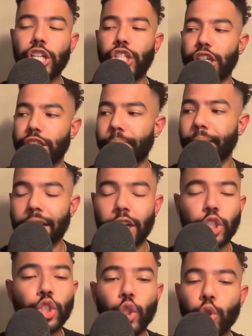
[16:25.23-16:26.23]
just
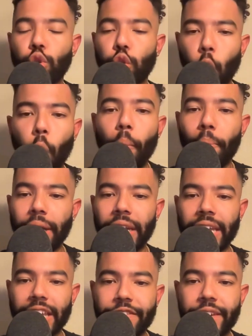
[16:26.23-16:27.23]
because you don't
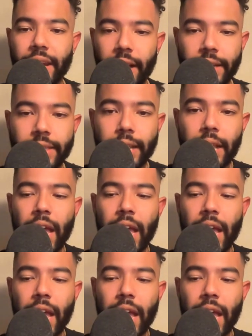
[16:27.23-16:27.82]
believe in us.